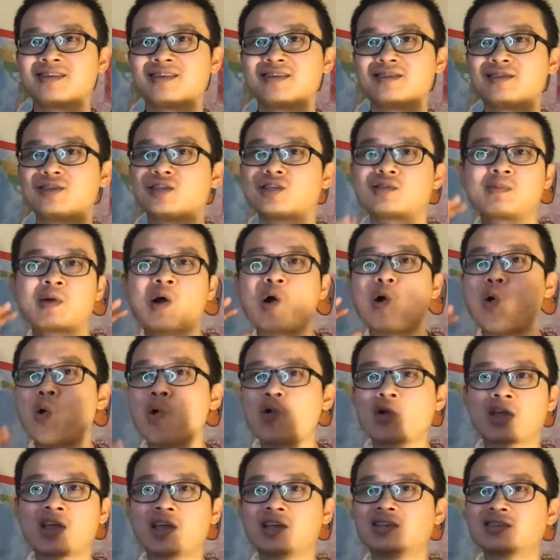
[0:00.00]
Just about
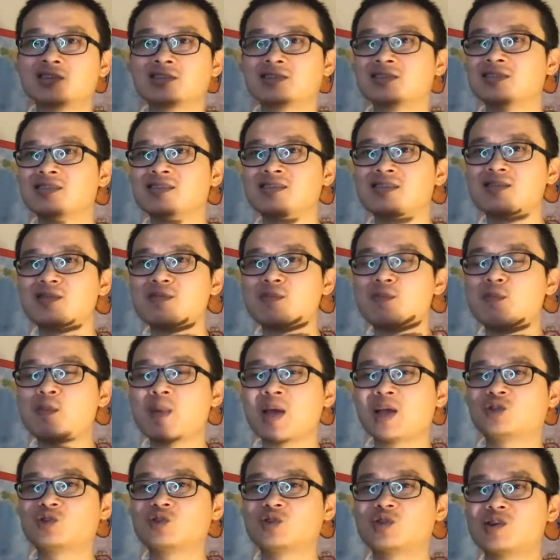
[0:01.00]
all cases
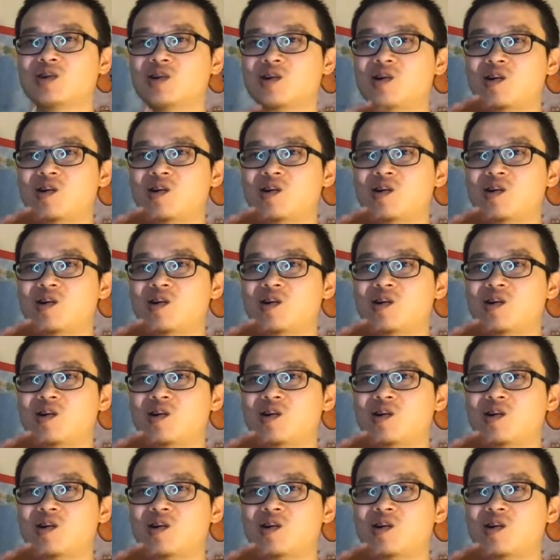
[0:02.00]
match